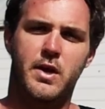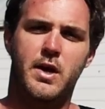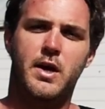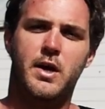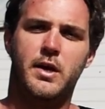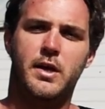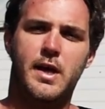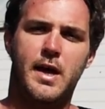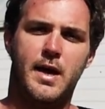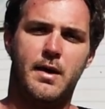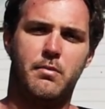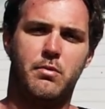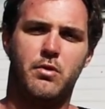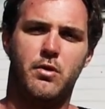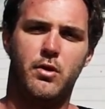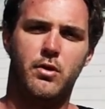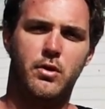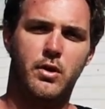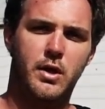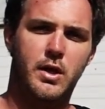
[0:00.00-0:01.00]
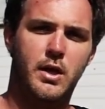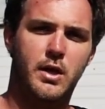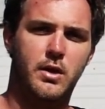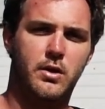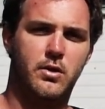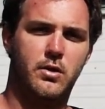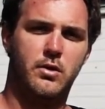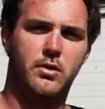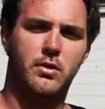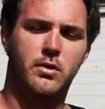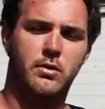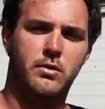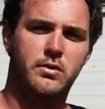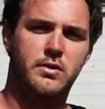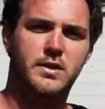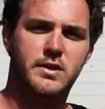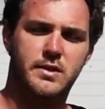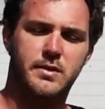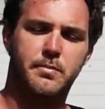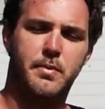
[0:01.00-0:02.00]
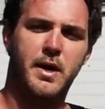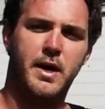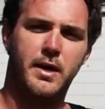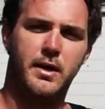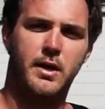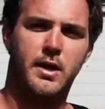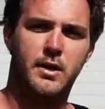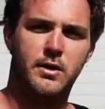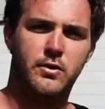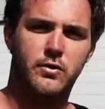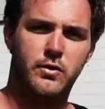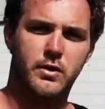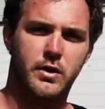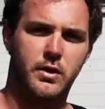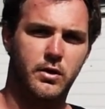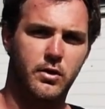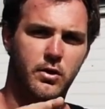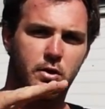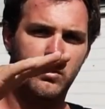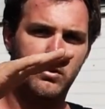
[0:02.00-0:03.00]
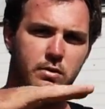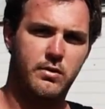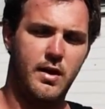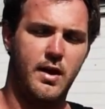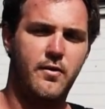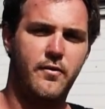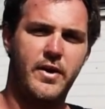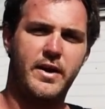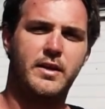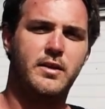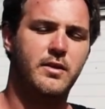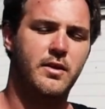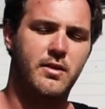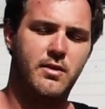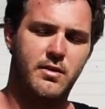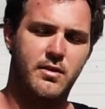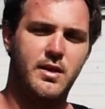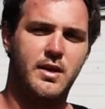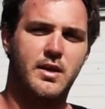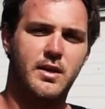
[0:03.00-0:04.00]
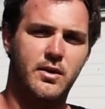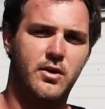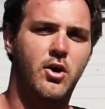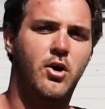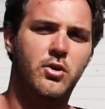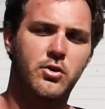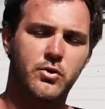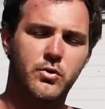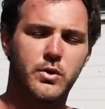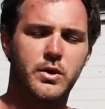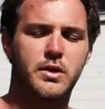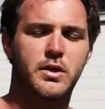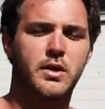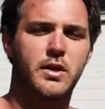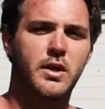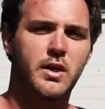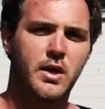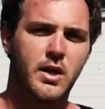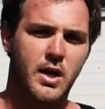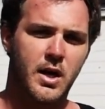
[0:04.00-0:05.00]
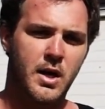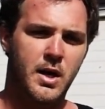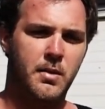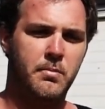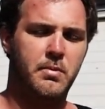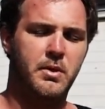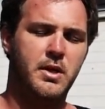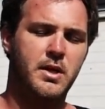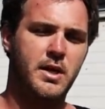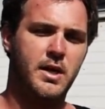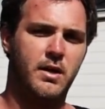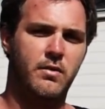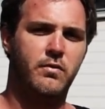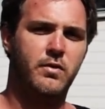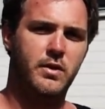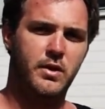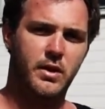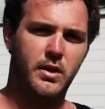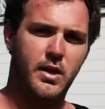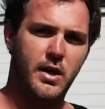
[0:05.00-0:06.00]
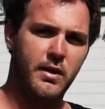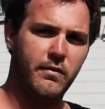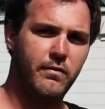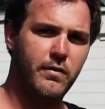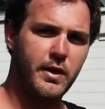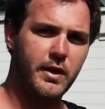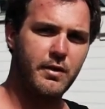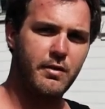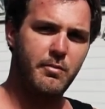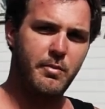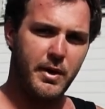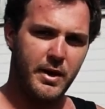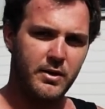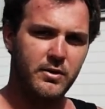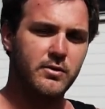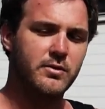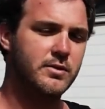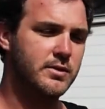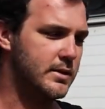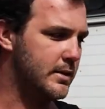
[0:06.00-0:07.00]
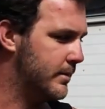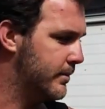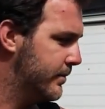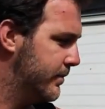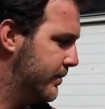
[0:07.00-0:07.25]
air gap so the heat can dissipate under it and not directly stick it onto it. But yeah, I really like flexi panels.